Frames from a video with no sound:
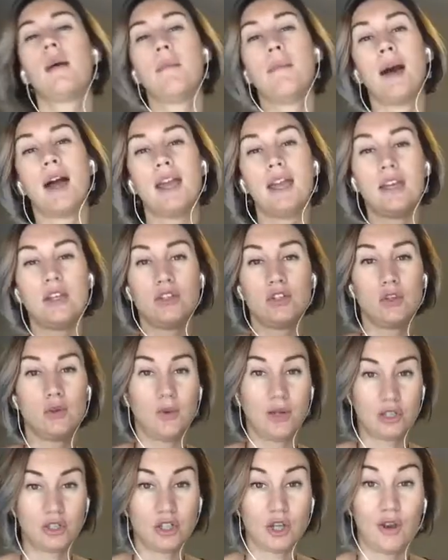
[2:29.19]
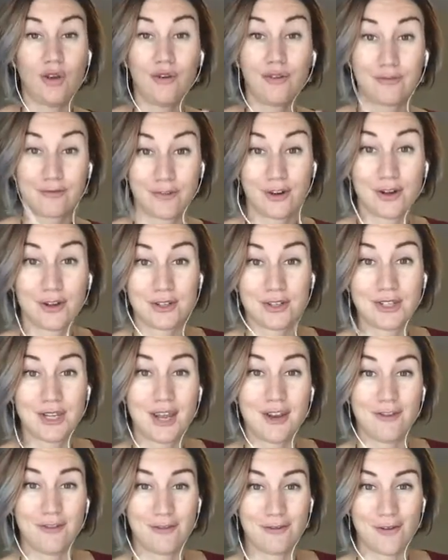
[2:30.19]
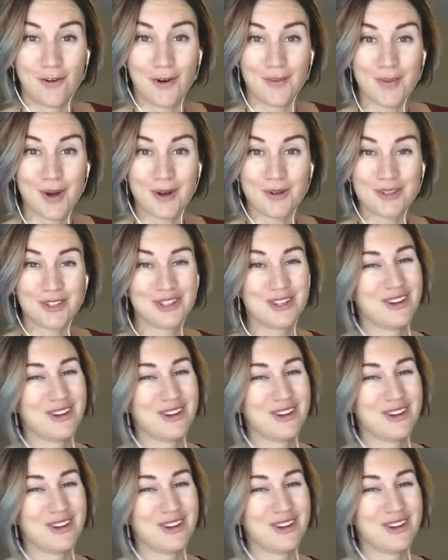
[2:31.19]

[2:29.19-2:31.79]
my intuition first and foremost.